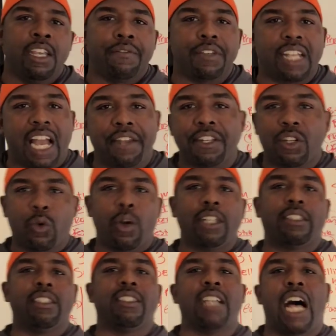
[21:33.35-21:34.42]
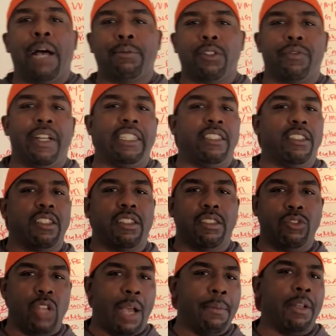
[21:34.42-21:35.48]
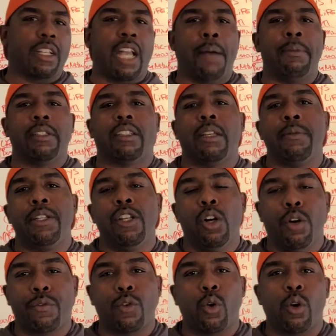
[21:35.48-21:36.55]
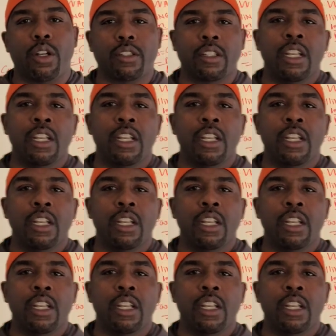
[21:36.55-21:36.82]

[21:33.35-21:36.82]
If you got any questions, observations, just drop me in the comments, let me know, of course.